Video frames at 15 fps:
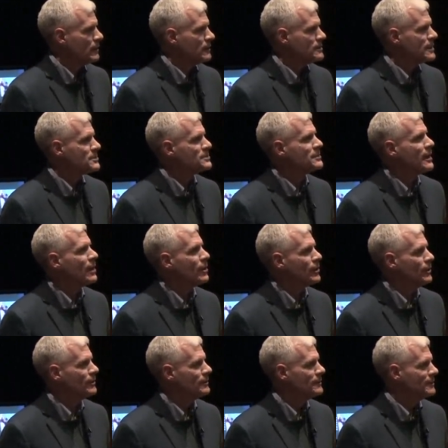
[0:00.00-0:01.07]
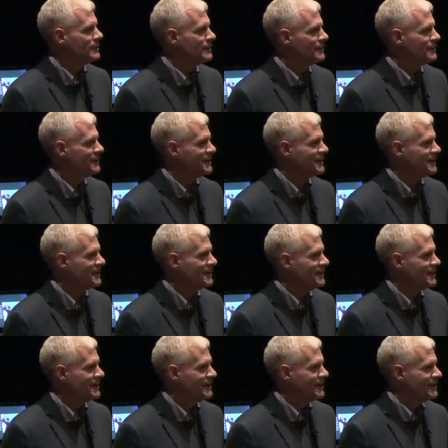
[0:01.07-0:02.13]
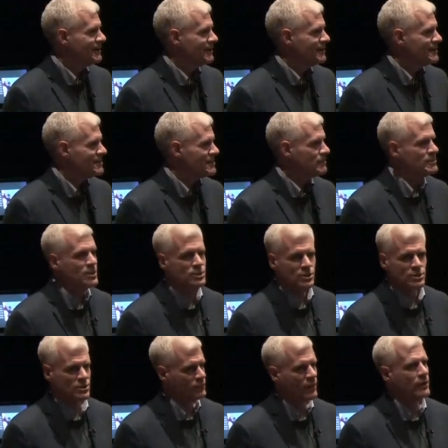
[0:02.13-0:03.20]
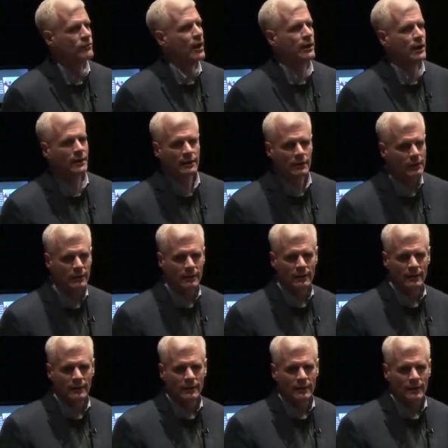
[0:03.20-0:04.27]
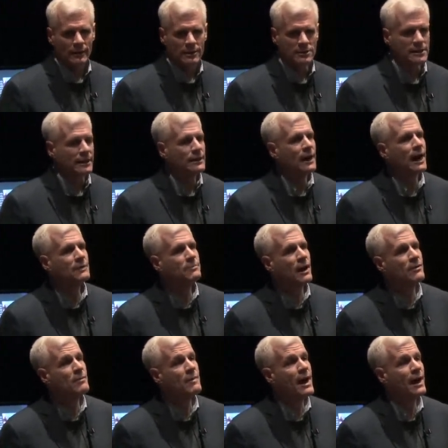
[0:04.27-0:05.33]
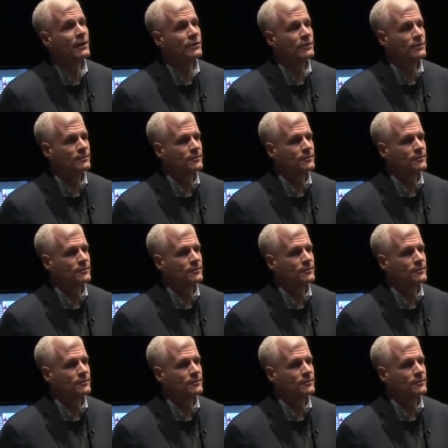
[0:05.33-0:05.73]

Does that scare you? Some teachers, it's very frightening because they can hide behind the math.